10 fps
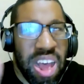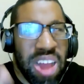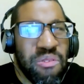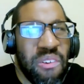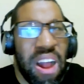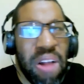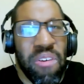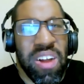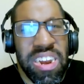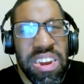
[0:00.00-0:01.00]
that's why I
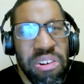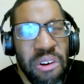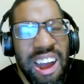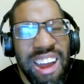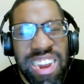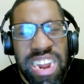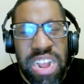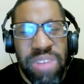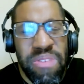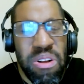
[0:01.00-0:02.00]
wanted you on, to
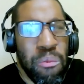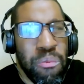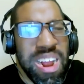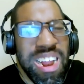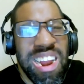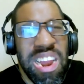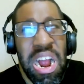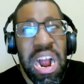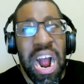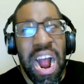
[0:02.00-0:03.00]
give your opinion.
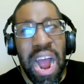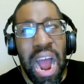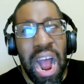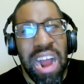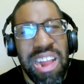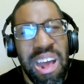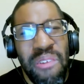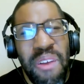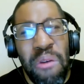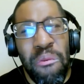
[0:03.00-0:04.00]
I'm
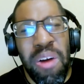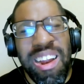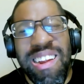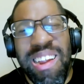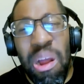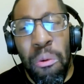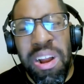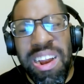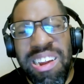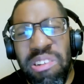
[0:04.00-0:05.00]
telling you, what
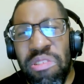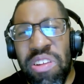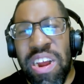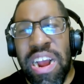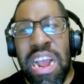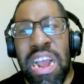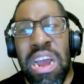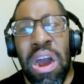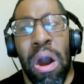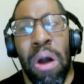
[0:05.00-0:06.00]
did you take
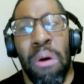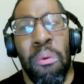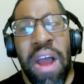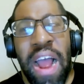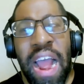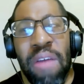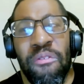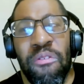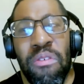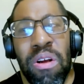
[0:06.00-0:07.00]
away
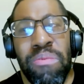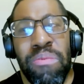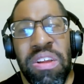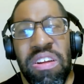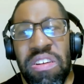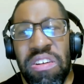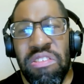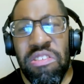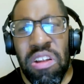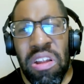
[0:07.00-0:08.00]
from his
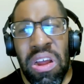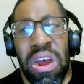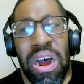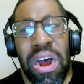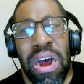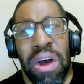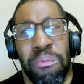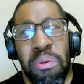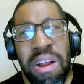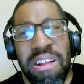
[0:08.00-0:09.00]
initial
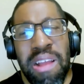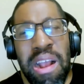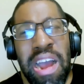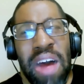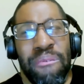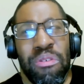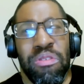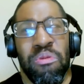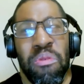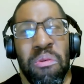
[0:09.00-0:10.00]
press
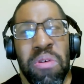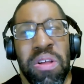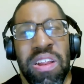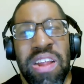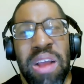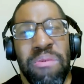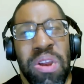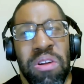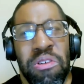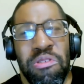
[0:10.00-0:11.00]
conference when the team
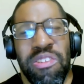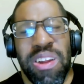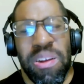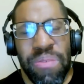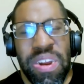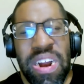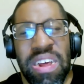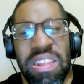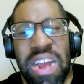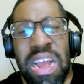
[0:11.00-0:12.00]
introduced him? Did
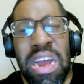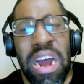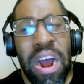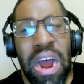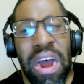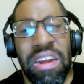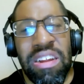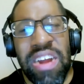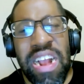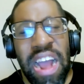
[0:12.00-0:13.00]
anything
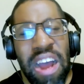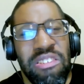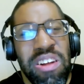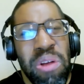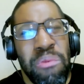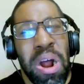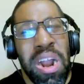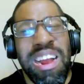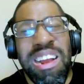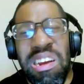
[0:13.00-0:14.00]
stick out to your
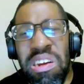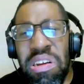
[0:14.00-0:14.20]
body?